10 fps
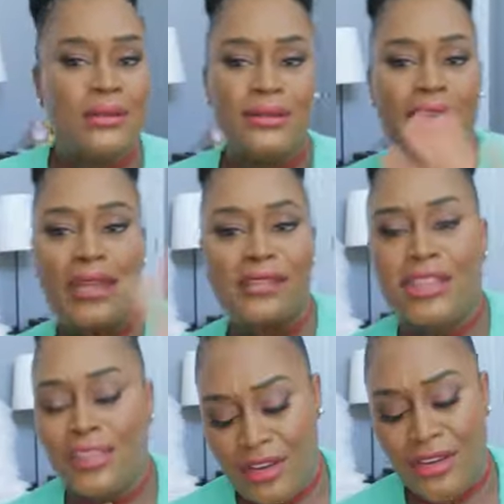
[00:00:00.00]
That's
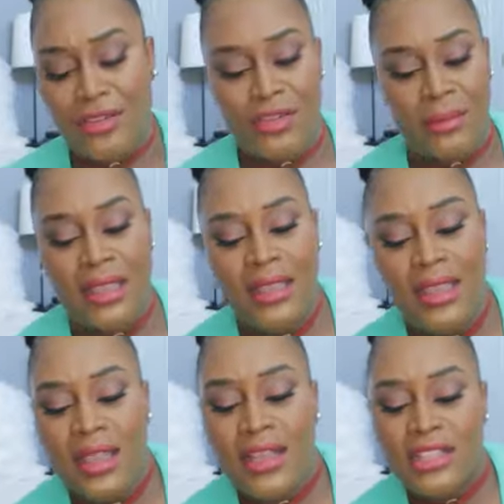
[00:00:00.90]
nothing new for me.
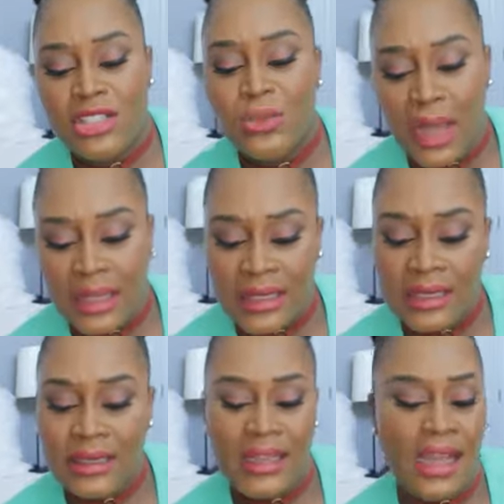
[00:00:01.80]

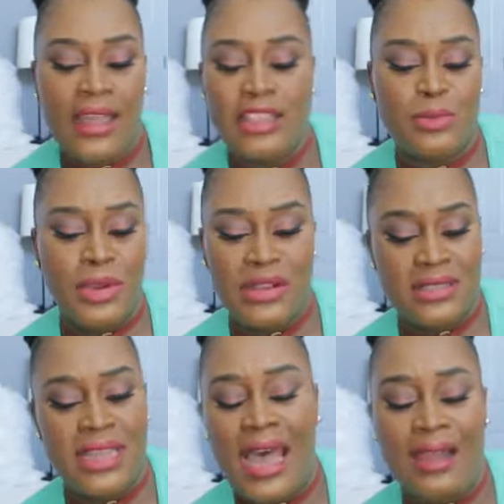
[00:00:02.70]
Swelling. I
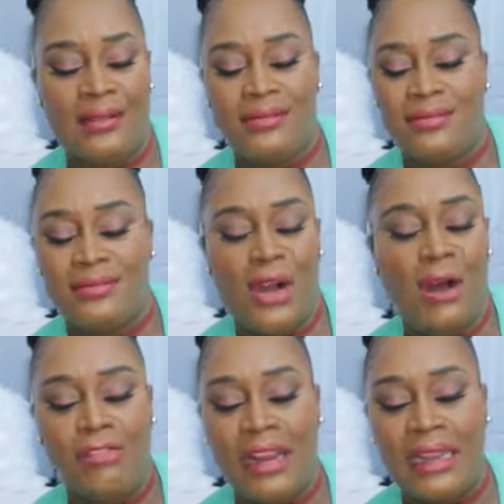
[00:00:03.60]
experienced that
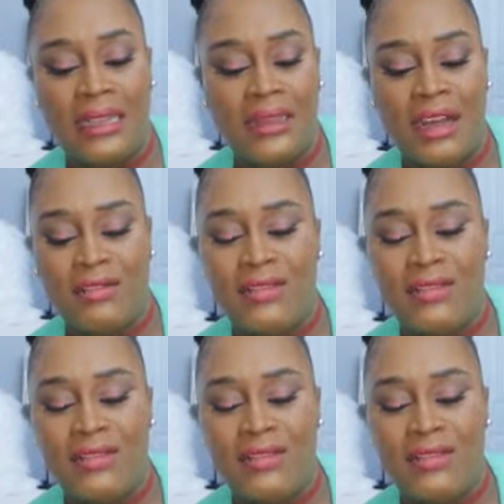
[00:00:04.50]
already.